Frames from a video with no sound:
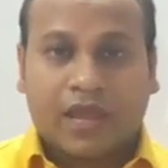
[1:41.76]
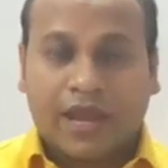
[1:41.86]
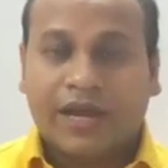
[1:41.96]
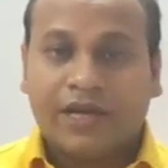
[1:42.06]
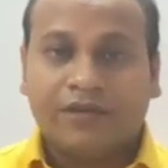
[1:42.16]

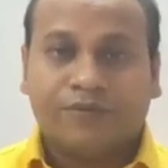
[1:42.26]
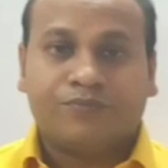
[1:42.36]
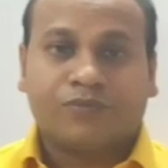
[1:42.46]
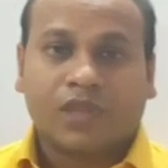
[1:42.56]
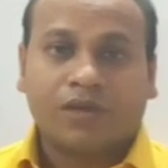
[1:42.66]
And
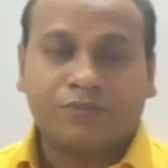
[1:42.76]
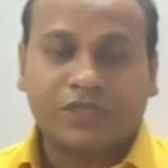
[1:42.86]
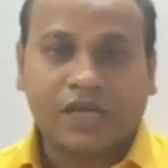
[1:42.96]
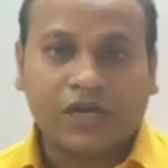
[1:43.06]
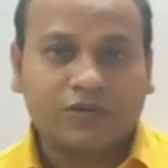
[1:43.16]

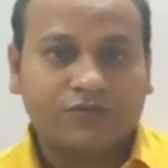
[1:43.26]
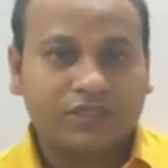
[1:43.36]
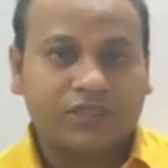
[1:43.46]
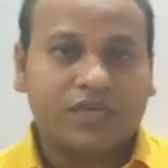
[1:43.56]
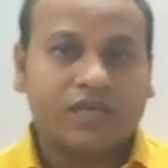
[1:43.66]
beside of
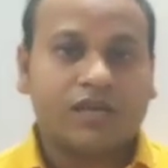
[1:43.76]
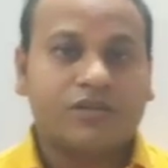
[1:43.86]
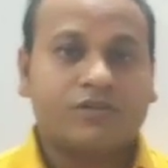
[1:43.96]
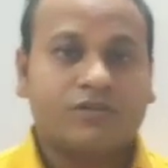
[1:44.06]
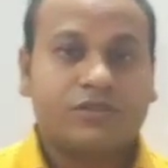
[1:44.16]
it, there
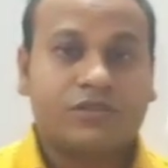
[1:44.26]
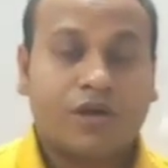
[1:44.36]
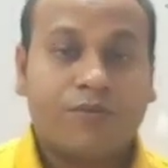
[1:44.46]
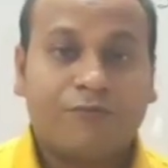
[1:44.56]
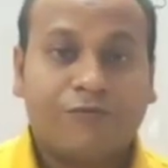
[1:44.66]
are
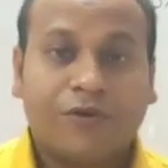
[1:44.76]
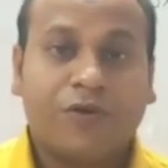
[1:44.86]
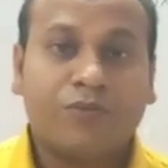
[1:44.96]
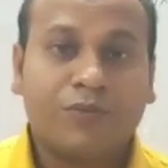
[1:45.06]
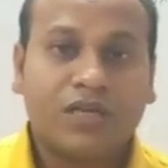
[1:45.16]
some
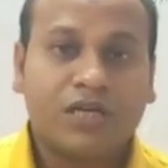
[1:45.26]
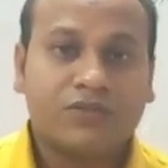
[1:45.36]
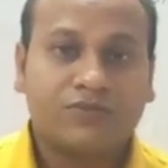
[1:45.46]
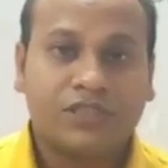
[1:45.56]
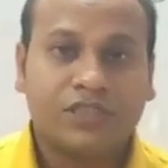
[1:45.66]
phenomena
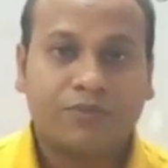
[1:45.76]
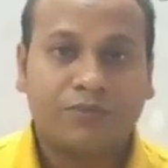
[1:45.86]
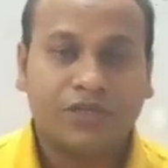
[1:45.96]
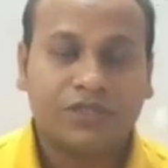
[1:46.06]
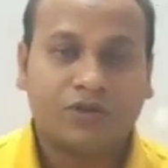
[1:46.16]
which are
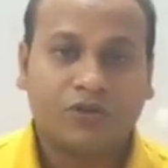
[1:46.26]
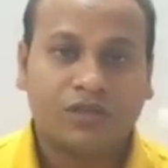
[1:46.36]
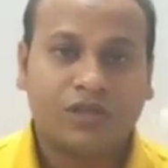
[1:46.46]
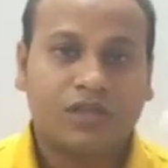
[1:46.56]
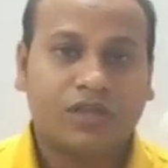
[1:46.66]
based
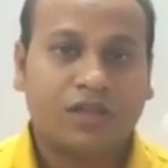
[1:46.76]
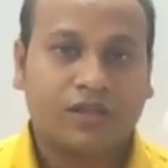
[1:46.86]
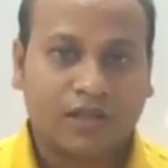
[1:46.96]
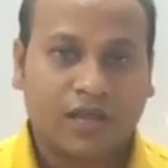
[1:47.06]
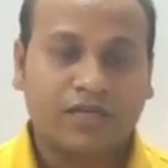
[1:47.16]
on the
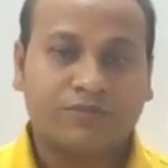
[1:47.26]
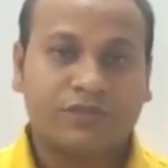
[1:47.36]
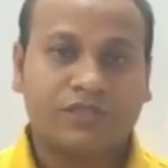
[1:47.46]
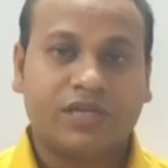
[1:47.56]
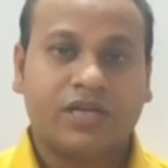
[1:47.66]
light.
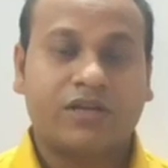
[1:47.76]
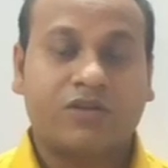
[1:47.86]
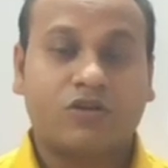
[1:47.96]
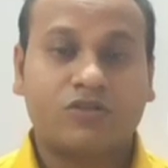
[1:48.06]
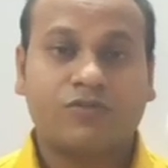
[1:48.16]
Means there are
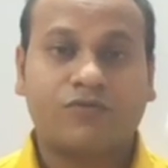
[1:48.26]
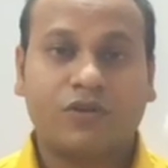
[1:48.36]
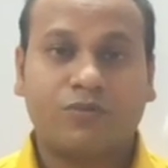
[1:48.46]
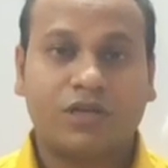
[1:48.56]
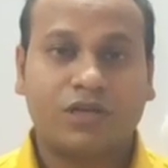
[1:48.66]
lots of
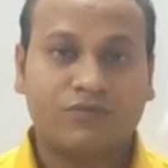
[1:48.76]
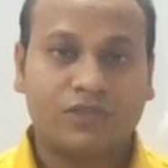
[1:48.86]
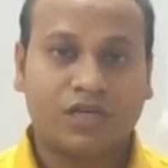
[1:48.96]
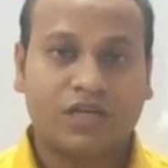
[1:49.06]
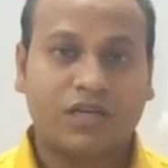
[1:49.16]
phenomena
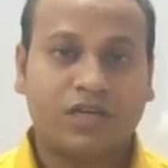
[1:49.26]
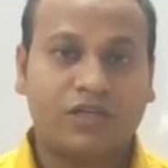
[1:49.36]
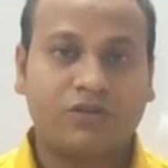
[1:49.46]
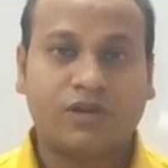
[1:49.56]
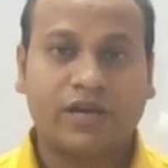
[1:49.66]
which are
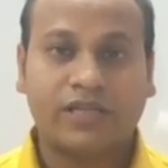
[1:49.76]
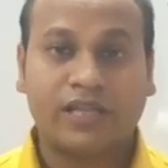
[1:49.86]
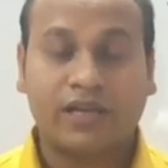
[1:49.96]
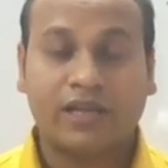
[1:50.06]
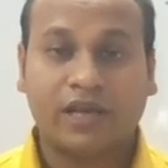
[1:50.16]
related to light,
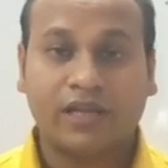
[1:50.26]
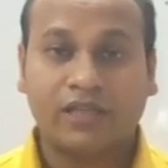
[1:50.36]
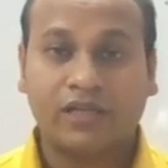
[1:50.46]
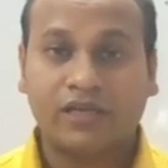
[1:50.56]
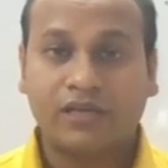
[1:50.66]

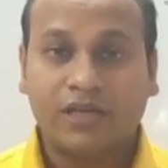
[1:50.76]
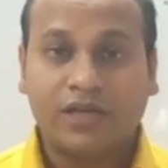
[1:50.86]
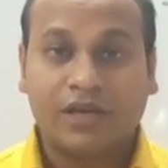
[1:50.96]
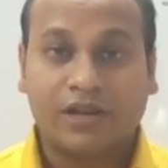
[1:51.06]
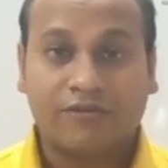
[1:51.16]
like the
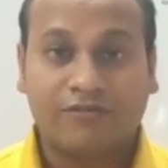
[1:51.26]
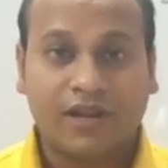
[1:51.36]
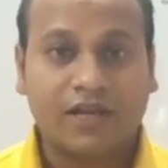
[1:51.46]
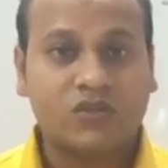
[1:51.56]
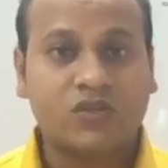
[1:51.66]

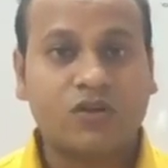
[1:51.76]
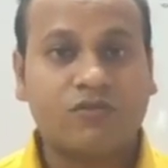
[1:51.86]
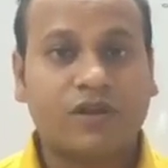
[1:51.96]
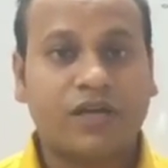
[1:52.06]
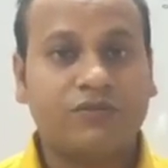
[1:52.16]
reflection
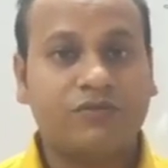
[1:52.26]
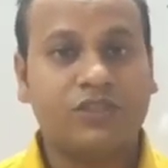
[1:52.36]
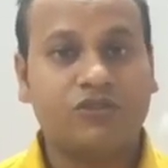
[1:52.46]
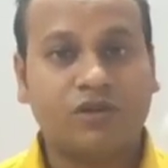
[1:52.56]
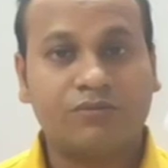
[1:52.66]
of light,
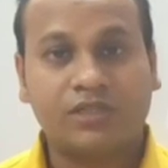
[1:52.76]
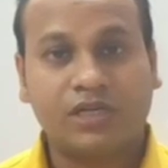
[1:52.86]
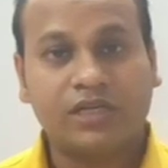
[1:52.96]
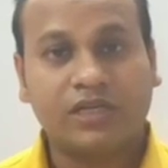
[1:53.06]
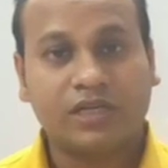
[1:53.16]
which you have
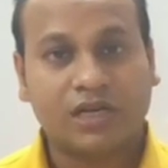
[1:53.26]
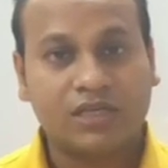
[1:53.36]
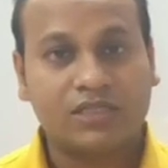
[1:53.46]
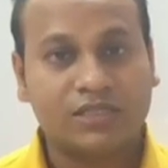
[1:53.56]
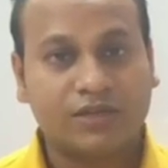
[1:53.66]
studied in
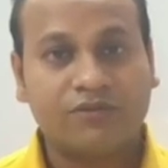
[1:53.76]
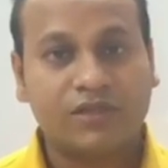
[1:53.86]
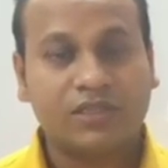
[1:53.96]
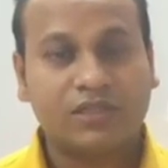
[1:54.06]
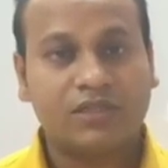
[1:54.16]
class 7,